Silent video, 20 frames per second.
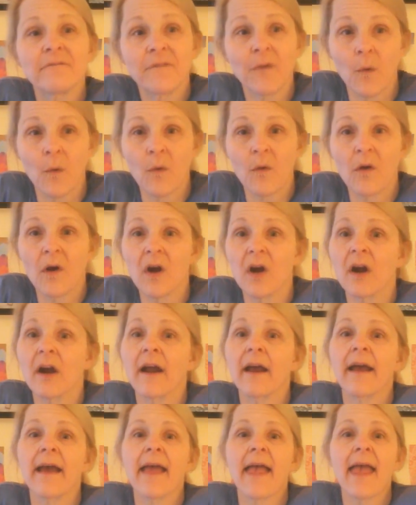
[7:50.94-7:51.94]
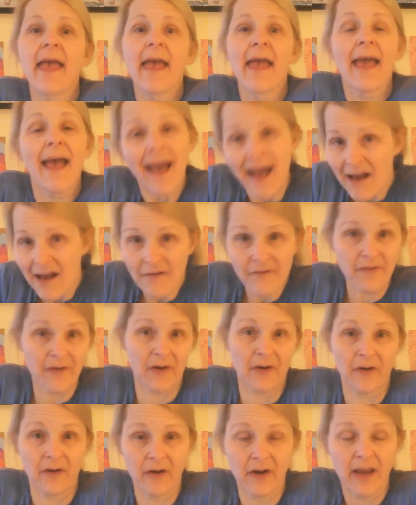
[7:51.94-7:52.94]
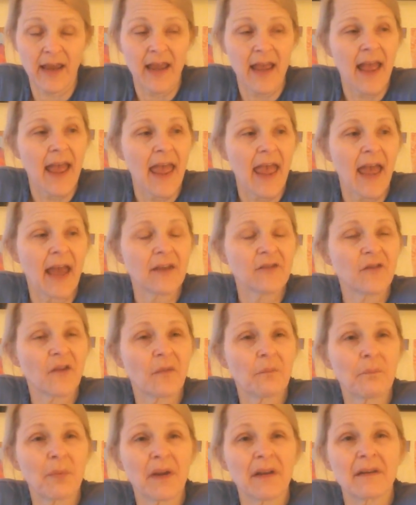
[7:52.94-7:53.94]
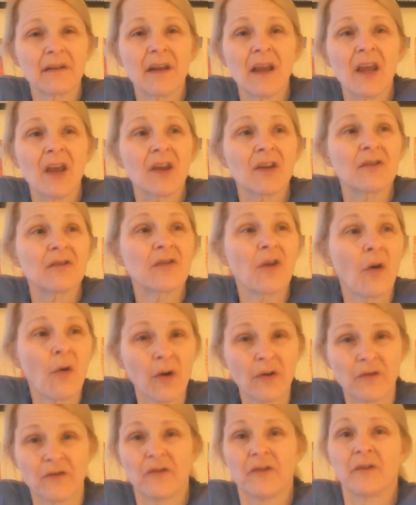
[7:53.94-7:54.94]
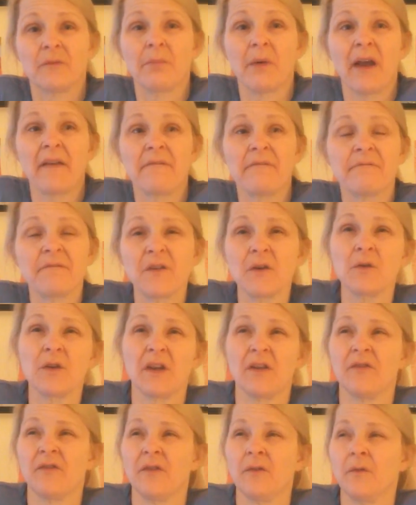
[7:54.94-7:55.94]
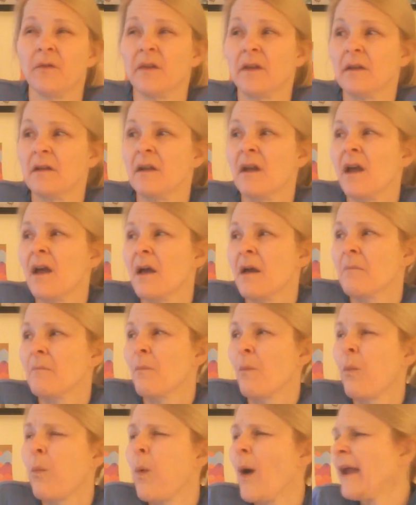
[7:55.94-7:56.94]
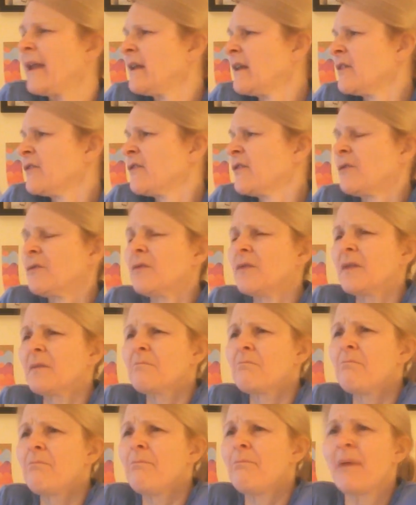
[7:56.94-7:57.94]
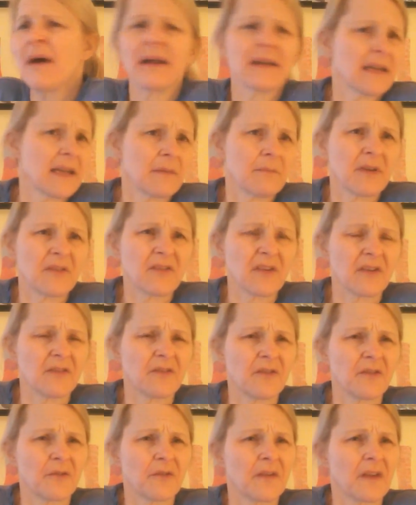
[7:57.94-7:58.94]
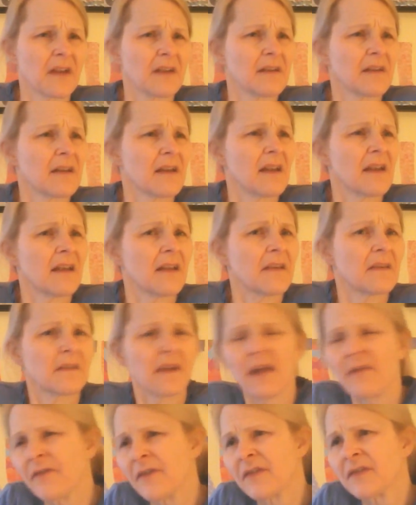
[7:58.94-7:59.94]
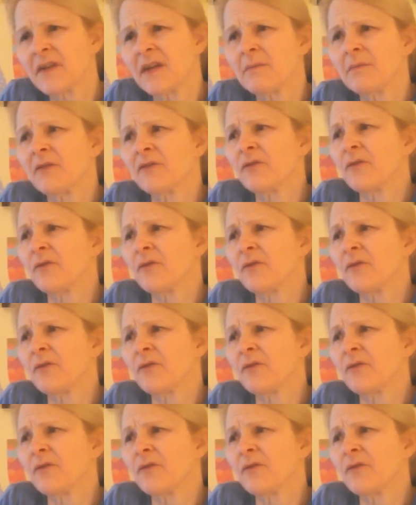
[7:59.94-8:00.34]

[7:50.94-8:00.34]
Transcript: forever and just been tortured by food issues and weight issues and body image issues and self-esteem